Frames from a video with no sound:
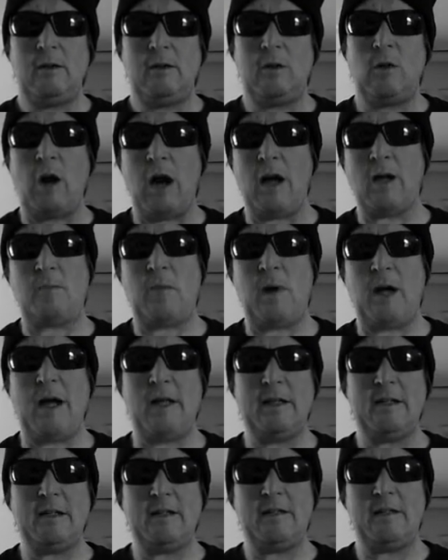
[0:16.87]

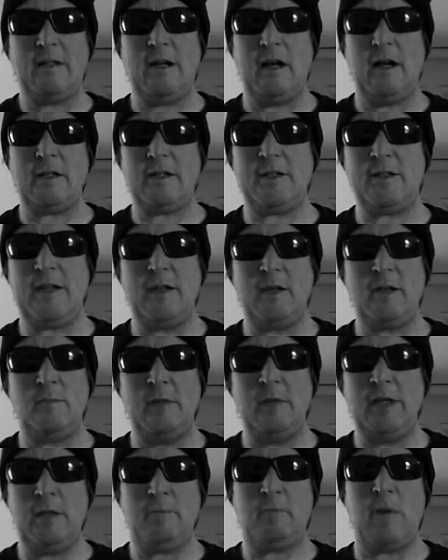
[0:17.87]
Crockpot cocktail
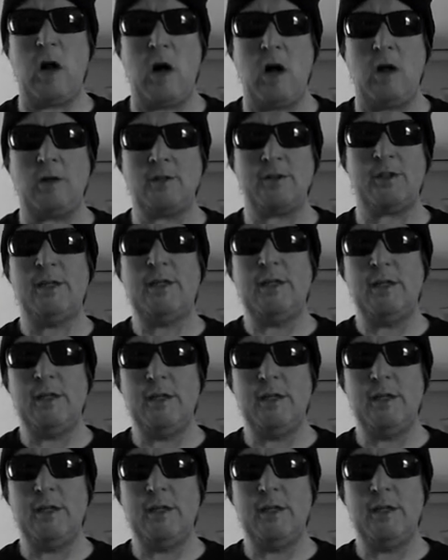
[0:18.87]
meatballs.